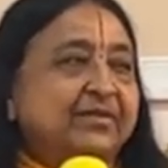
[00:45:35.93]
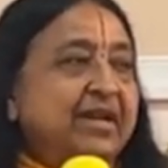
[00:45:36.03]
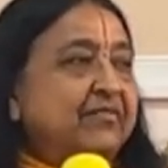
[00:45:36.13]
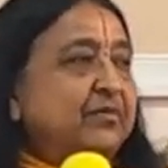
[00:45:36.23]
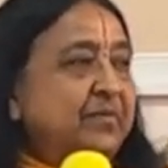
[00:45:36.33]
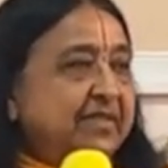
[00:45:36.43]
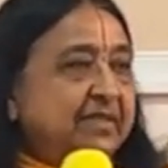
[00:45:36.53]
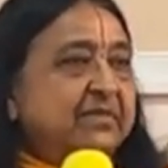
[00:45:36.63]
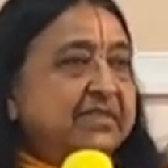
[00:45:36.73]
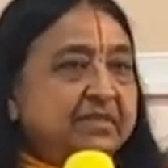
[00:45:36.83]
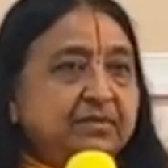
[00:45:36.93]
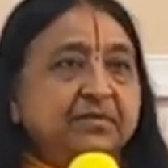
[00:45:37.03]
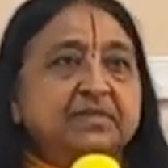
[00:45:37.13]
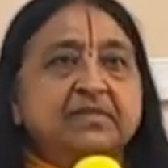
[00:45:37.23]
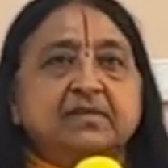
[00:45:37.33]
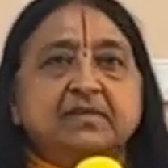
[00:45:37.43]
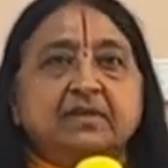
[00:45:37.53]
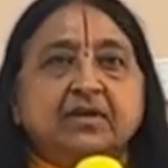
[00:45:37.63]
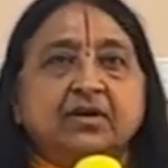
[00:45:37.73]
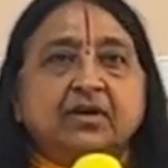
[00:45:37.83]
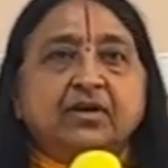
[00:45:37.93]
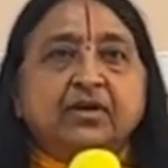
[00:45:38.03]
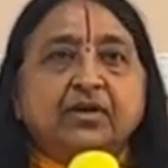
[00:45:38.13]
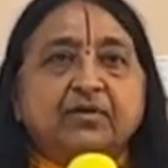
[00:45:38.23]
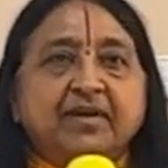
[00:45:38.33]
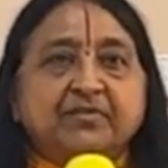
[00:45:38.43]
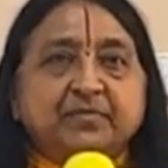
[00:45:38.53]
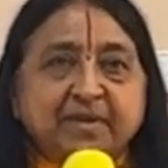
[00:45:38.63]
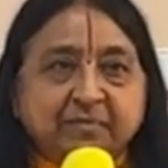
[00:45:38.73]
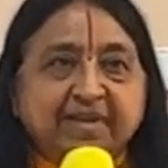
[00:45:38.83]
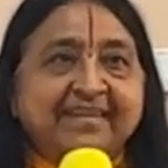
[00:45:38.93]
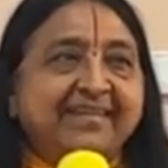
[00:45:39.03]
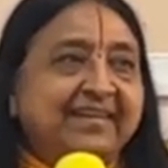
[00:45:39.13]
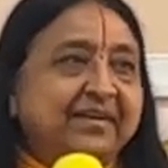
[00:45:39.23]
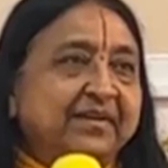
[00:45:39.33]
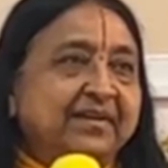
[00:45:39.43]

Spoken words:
You'll have to make some excuse. You'd have to spend money.